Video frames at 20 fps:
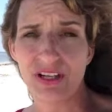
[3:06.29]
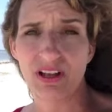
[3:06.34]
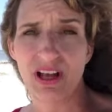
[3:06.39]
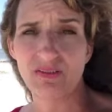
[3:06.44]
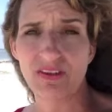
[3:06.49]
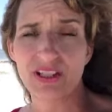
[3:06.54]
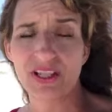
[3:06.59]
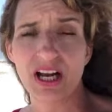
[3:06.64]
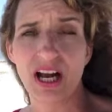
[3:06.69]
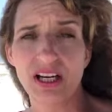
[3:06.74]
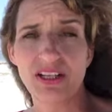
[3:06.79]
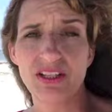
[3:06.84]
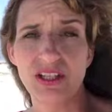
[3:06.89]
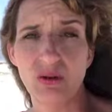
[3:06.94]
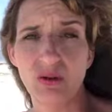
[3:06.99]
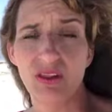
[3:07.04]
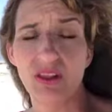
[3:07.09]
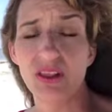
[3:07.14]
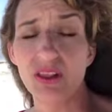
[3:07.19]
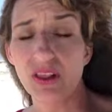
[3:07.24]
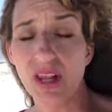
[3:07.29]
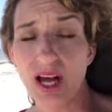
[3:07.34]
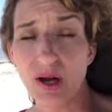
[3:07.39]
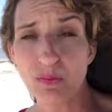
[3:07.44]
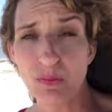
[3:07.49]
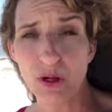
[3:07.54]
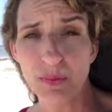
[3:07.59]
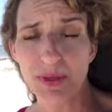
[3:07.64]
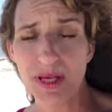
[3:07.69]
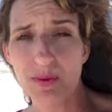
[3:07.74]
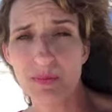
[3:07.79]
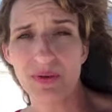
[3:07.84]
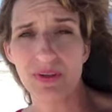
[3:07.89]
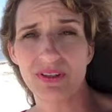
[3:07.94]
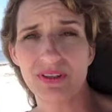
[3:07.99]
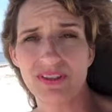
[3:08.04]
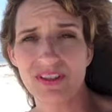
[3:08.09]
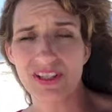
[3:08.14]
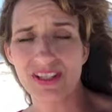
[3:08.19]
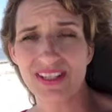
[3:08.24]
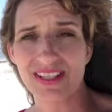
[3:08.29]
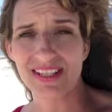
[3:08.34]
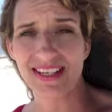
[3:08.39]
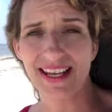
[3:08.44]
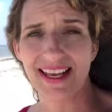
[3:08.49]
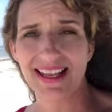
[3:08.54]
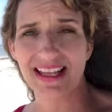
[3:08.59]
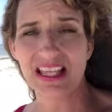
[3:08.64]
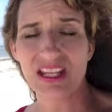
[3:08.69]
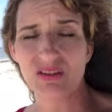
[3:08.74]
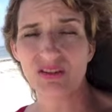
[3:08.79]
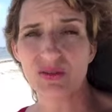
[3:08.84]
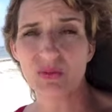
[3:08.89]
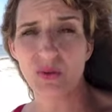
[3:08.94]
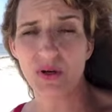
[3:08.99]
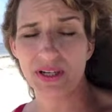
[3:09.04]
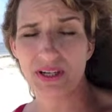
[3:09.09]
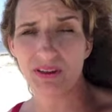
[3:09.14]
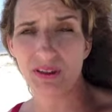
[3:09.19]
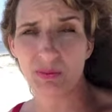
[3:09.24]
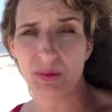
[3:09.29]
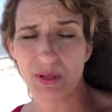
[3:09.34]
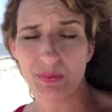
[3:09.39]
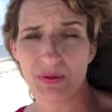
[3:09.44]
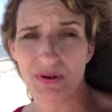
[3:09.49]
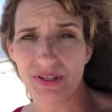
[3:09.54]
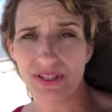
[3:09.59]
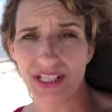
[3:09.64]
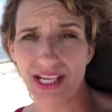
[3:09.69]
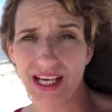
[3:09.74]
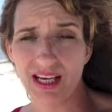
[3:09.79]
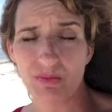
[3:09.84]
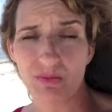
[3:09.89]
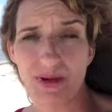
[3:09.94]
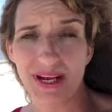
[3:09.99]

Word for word: You'll have to talk to a lot more people just to get those one to three per day.